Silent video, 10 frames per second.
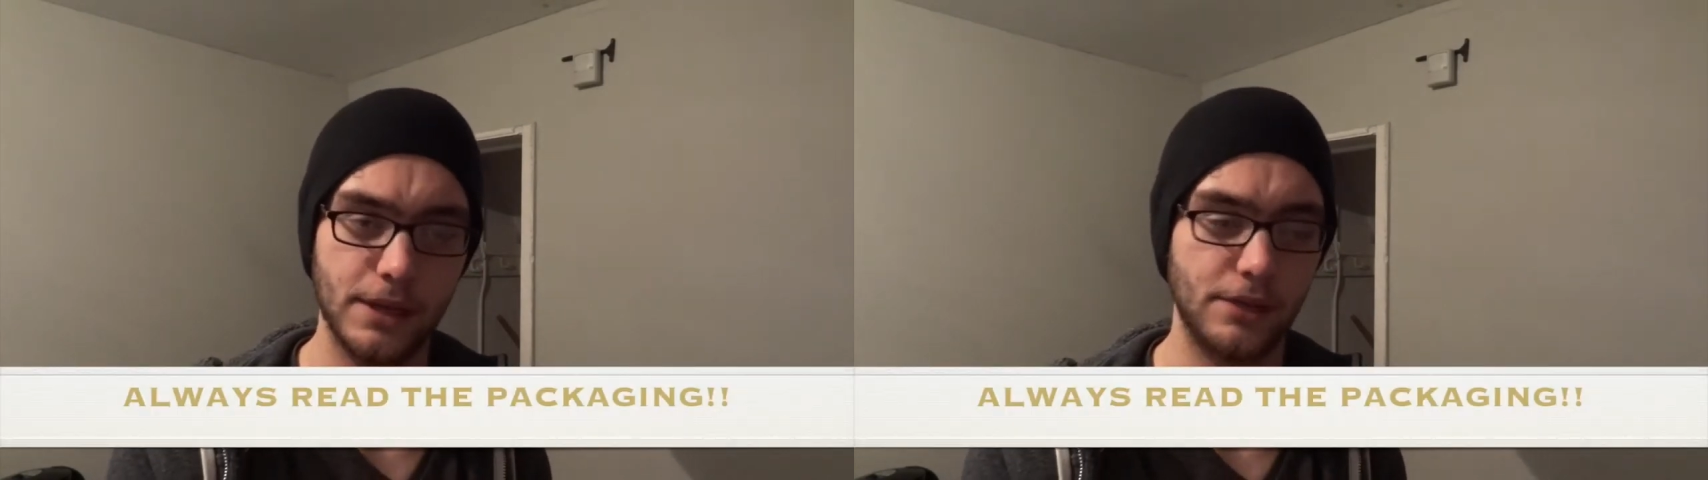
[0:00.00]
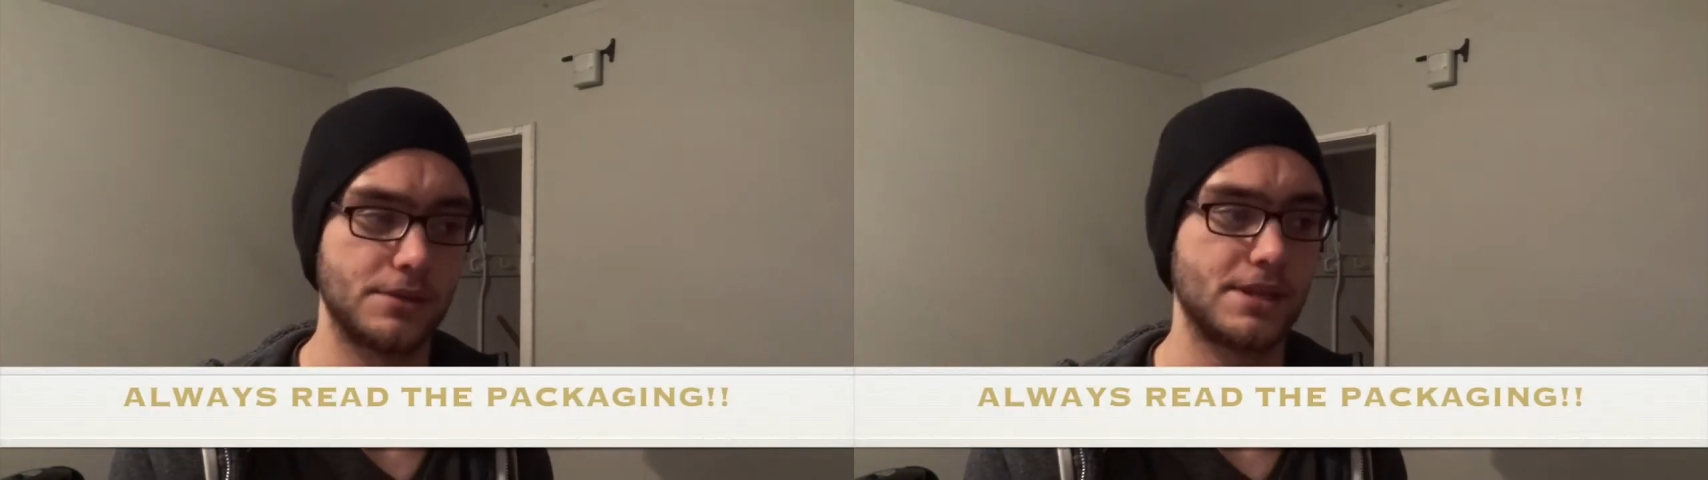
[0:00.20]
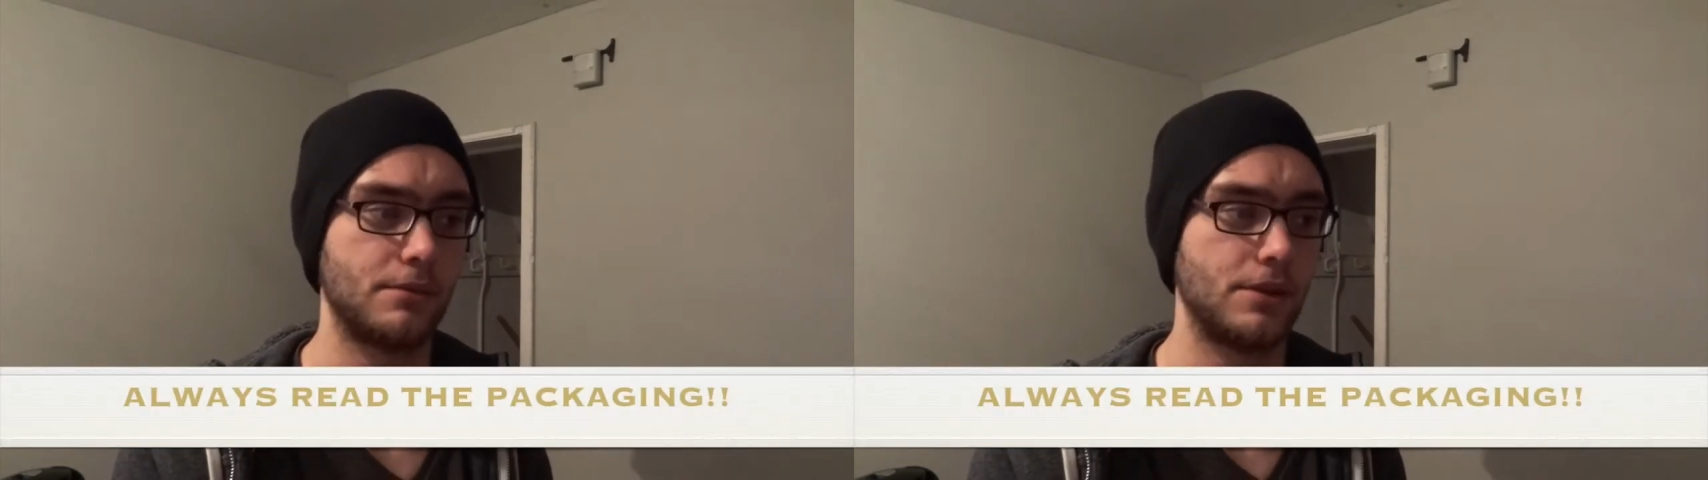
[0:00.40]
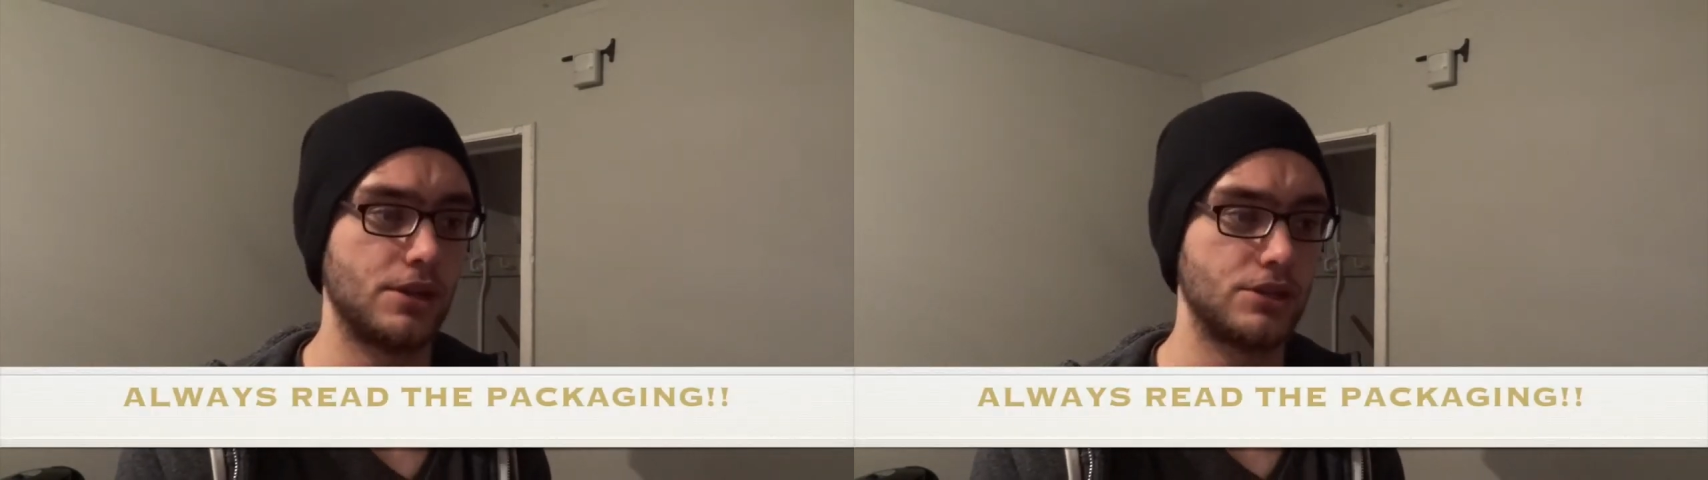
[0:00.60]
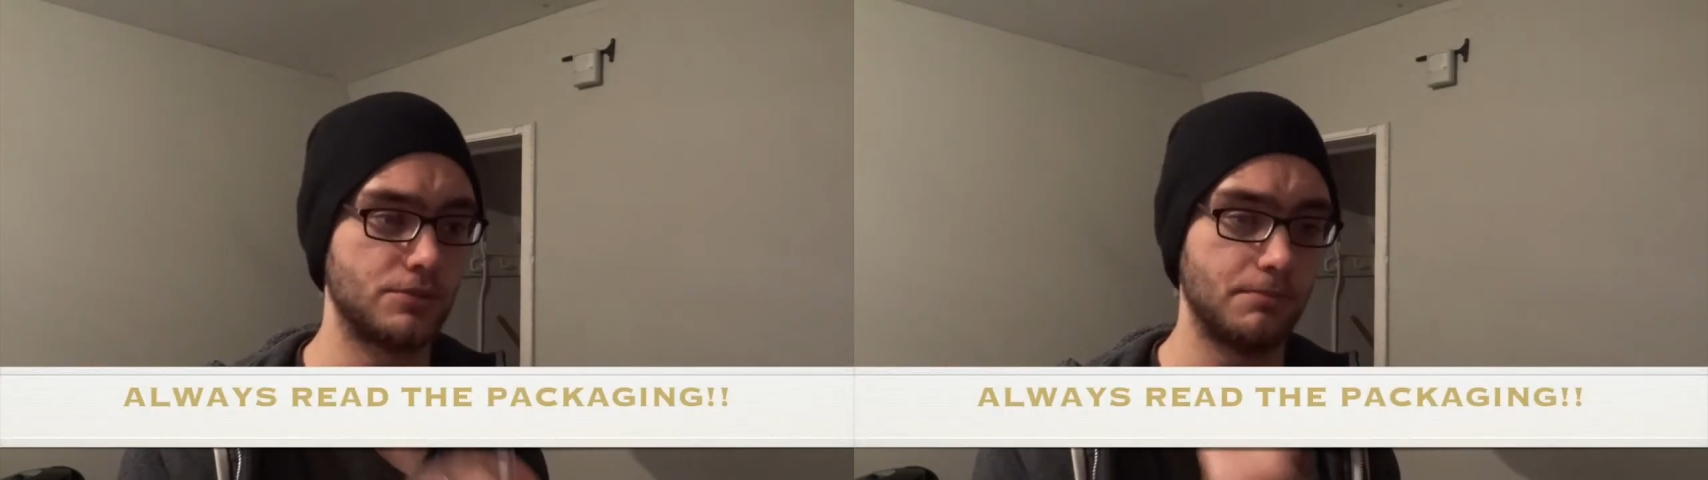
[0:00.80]
it will say whether
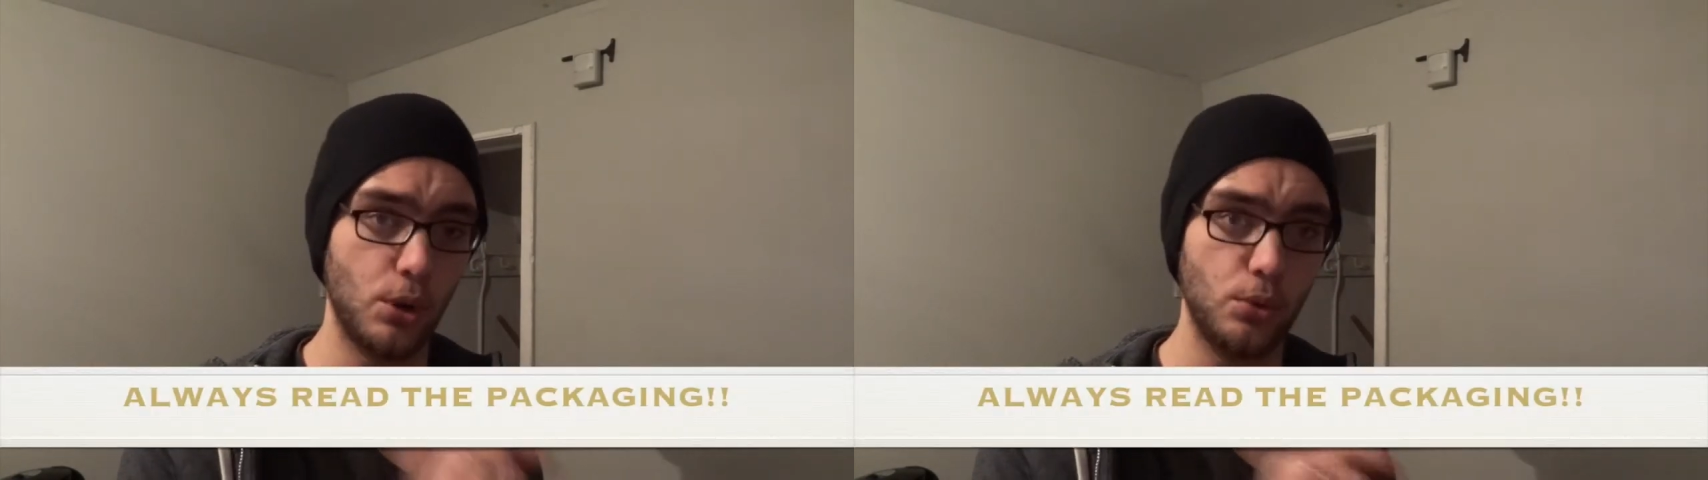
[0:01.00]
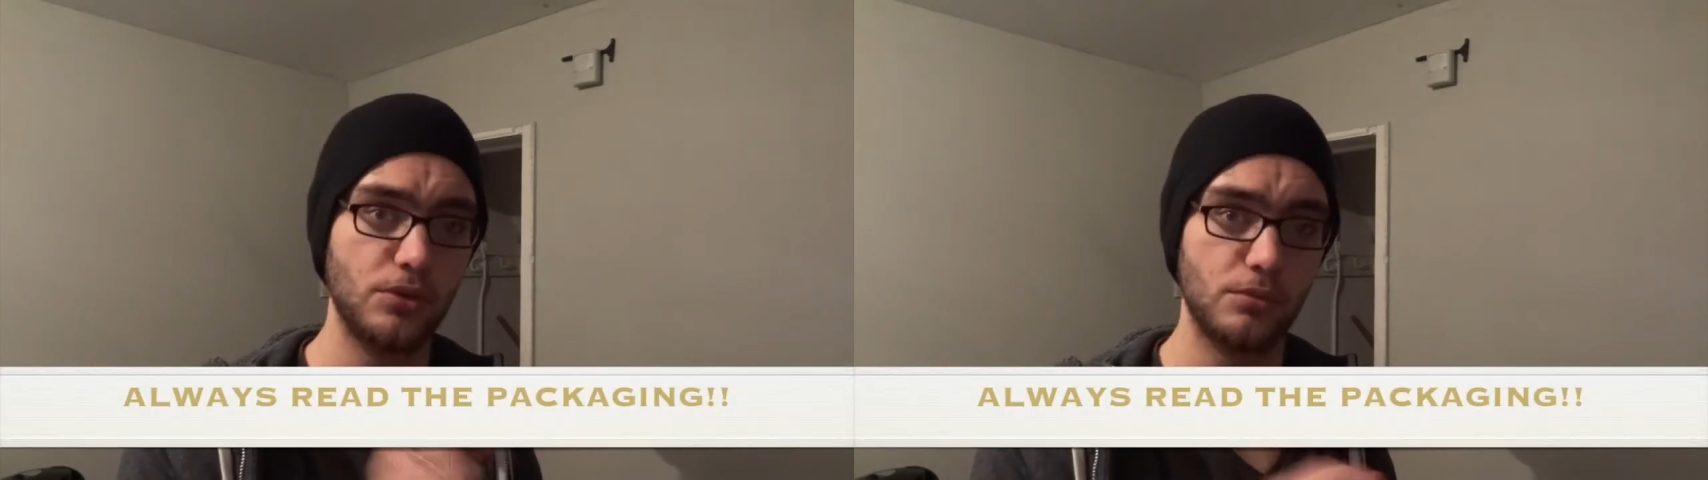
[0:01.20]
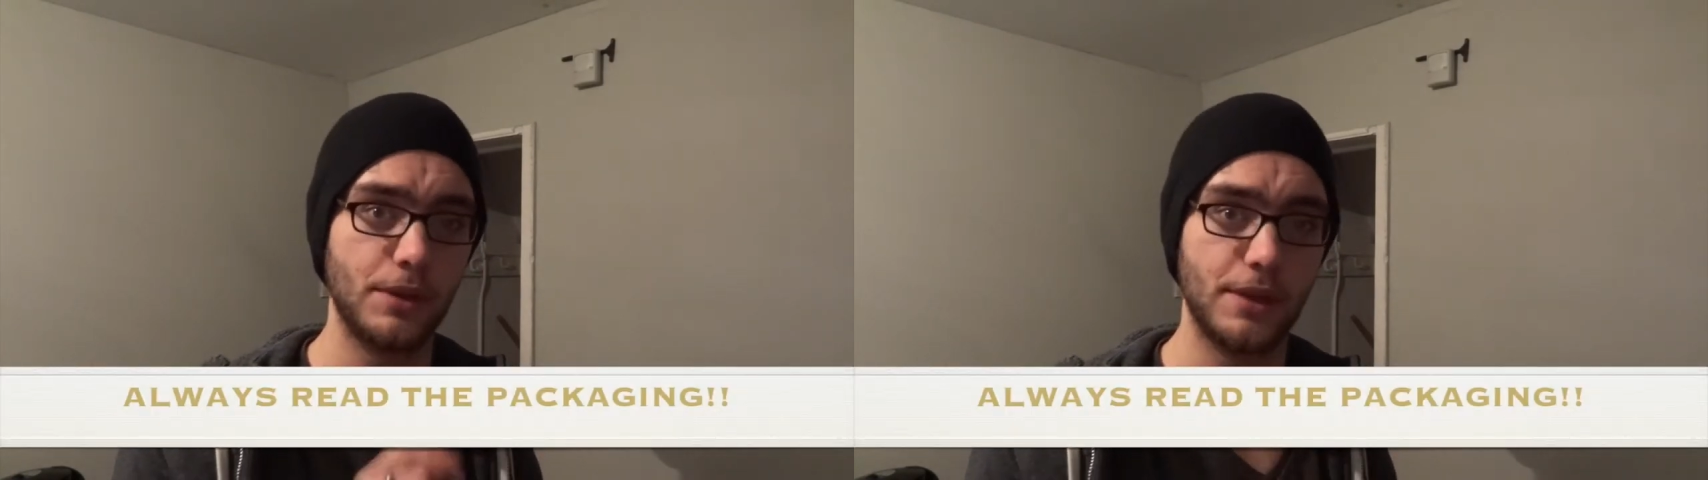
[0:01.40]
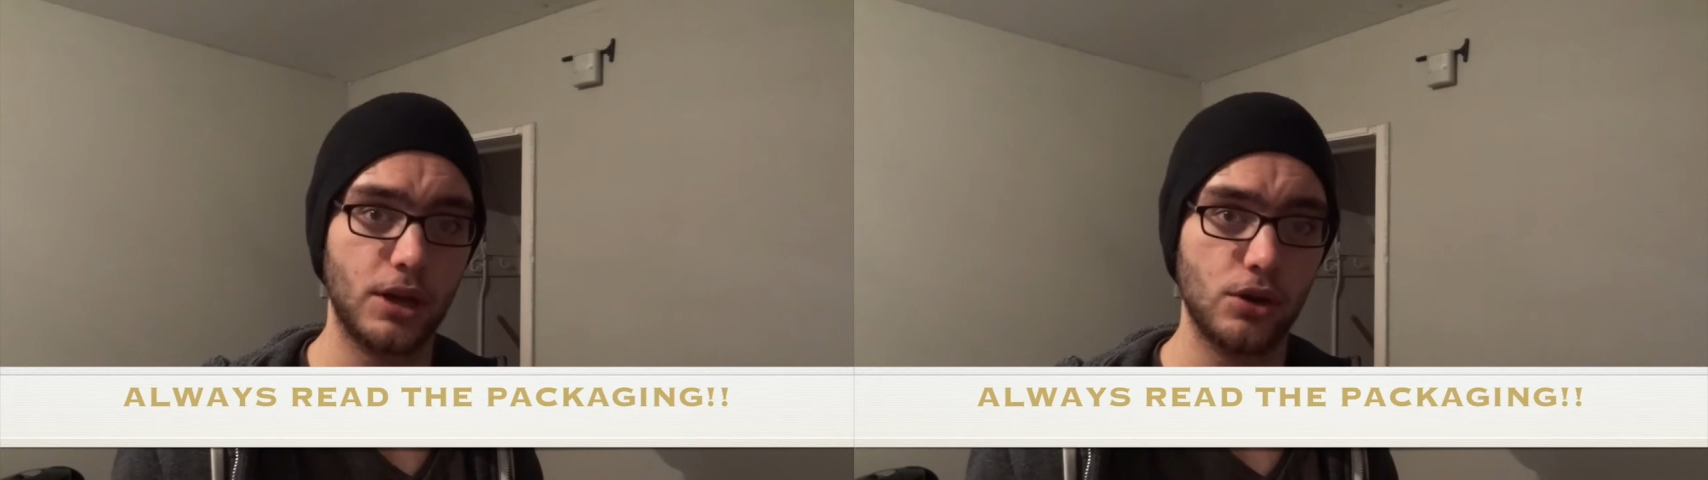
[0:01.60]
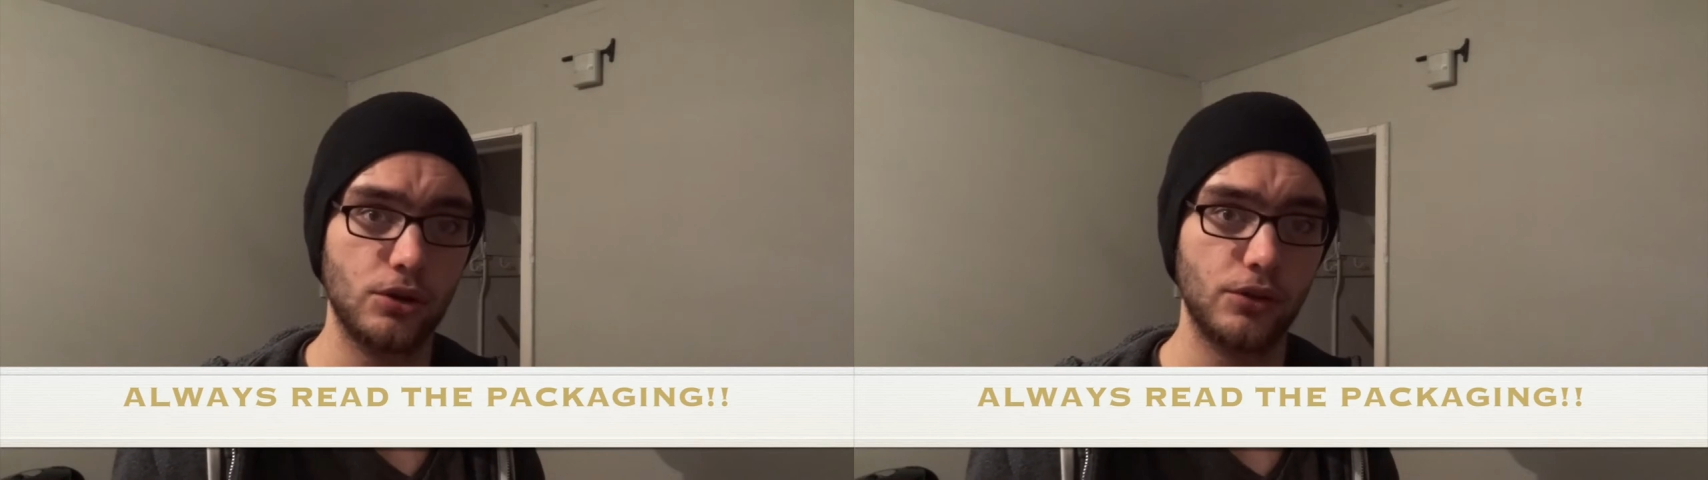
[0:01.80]
you should poke them when they're
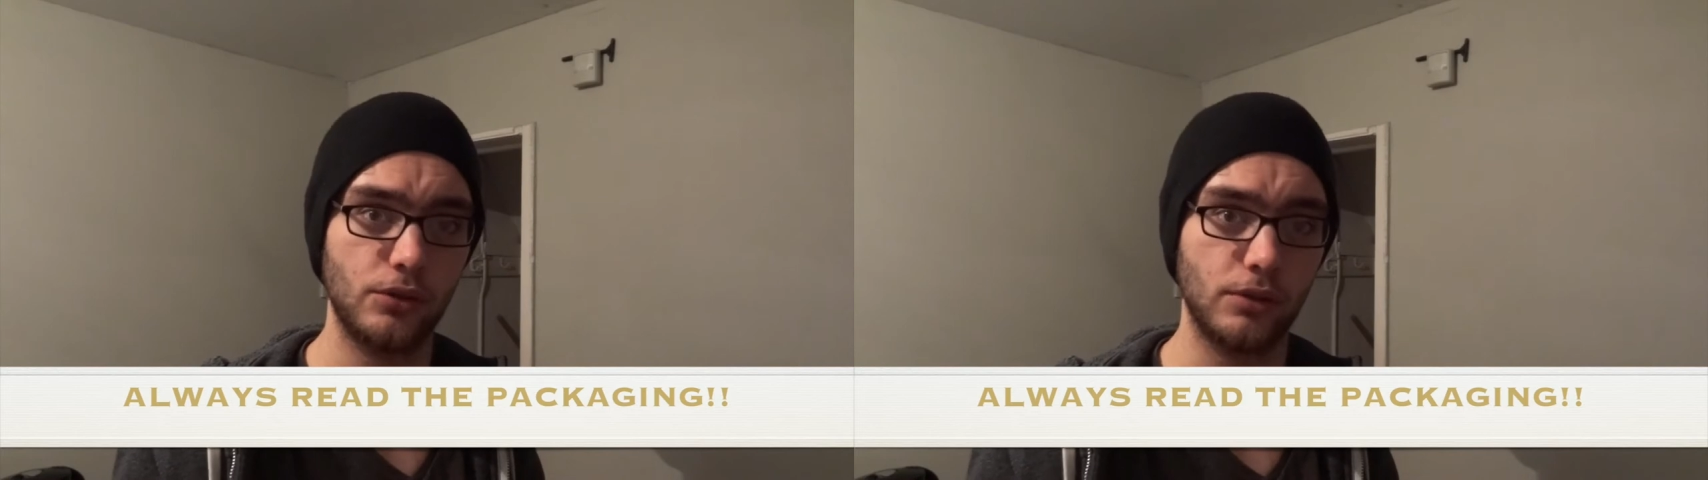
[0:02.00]
cooked,